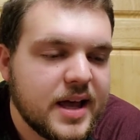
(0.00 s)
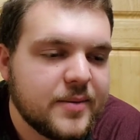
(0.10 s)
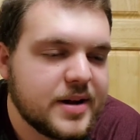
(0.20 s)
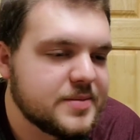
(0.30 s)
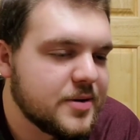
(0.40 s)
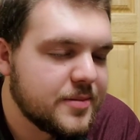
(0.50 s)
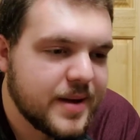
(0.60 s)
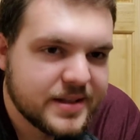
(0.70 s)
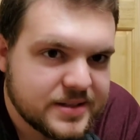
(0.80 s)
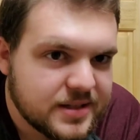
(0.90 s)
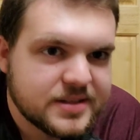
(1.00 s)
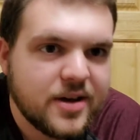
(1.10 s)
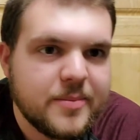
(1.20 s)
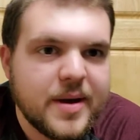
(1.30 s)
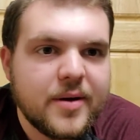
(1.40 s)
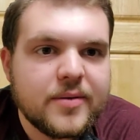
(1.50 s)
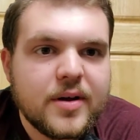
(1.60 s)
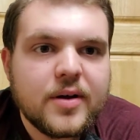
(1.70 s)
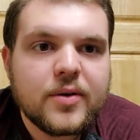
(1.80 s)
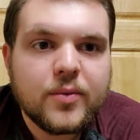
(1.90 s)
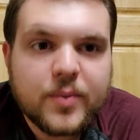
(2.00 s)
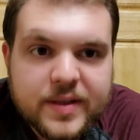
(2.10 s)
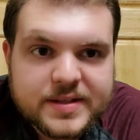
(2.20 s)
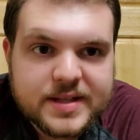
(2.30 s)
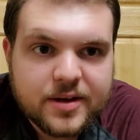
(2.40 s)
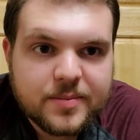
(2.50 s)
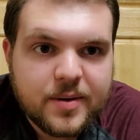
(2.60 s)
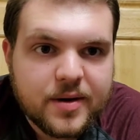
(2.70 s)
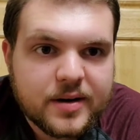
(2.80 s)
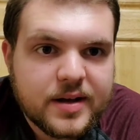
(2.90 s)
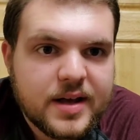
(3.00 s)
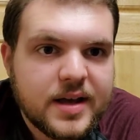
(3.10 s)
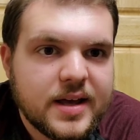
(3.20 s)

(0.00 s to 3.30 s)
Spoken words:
And when HBO Max does come out with South Park,